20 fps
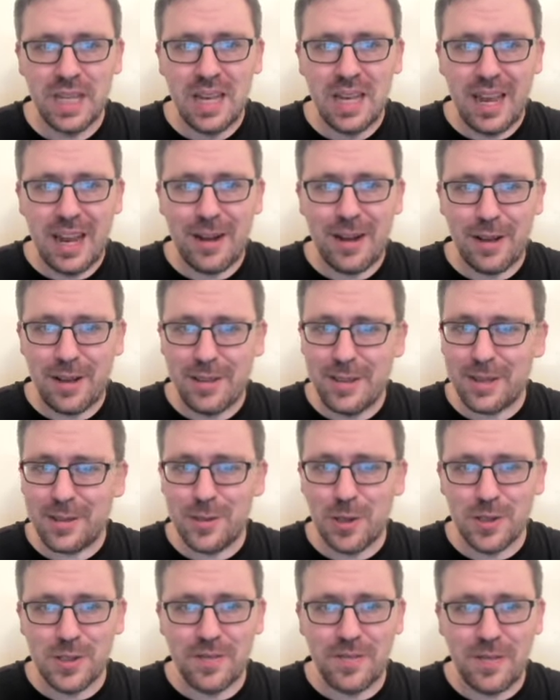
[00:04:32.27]
And I think it's
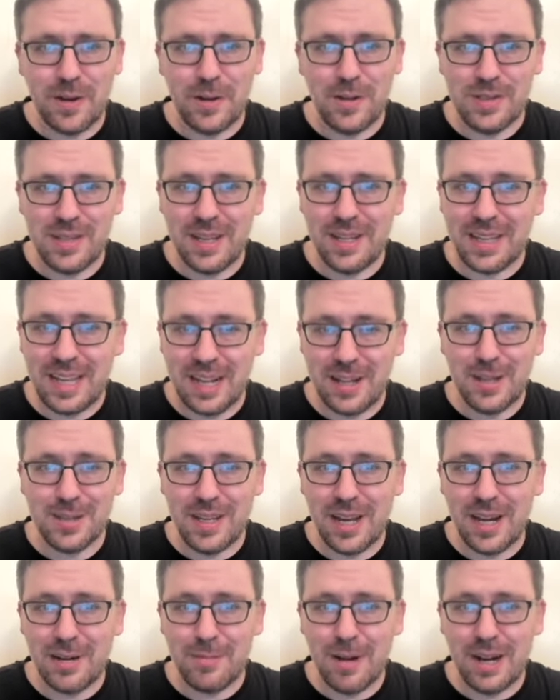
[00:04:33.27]
also fair to say, again,
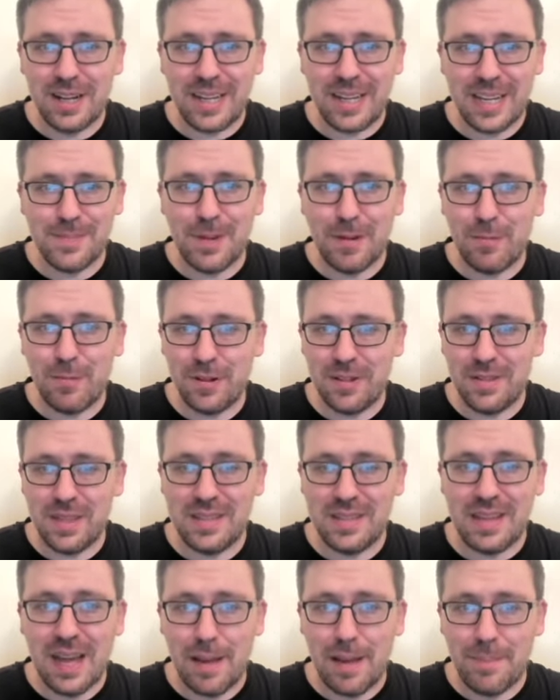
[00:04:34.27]
Haason Reddick has been one of the
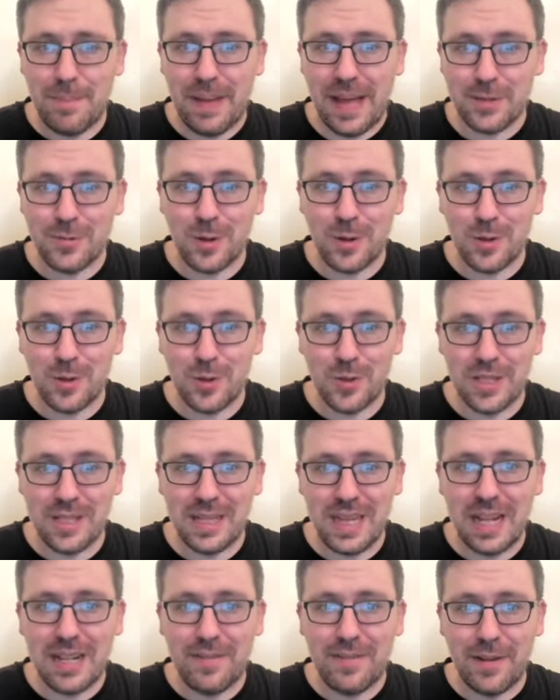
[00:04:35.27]
top pass rushers in
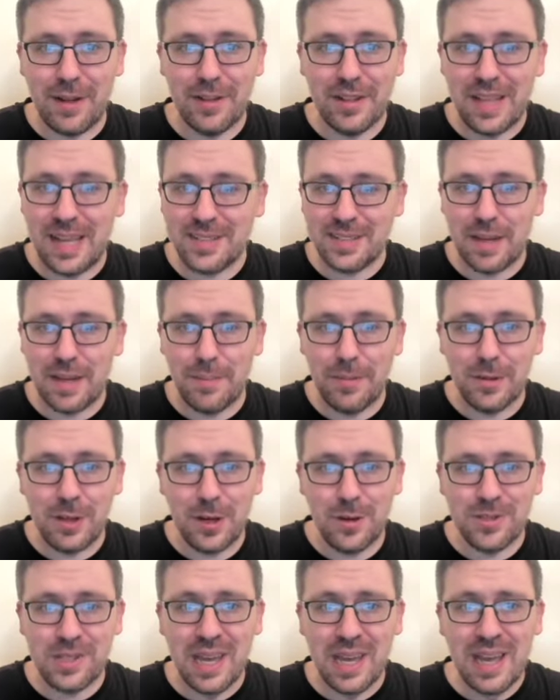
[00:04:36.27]
the NFL the last couple of
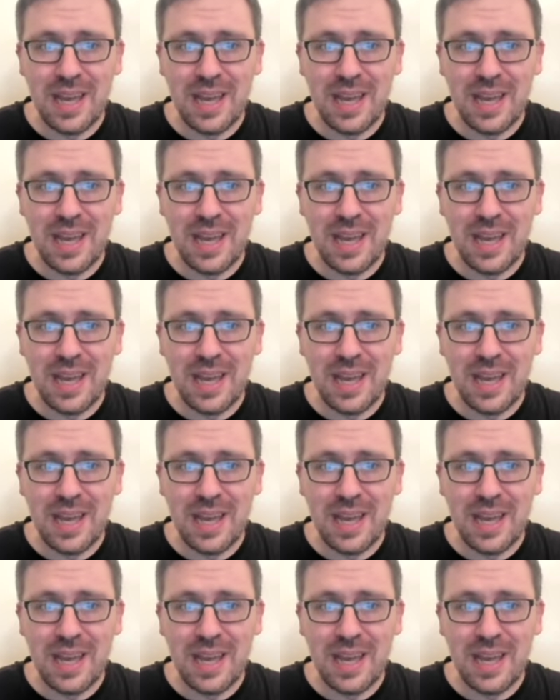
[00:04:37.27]
years.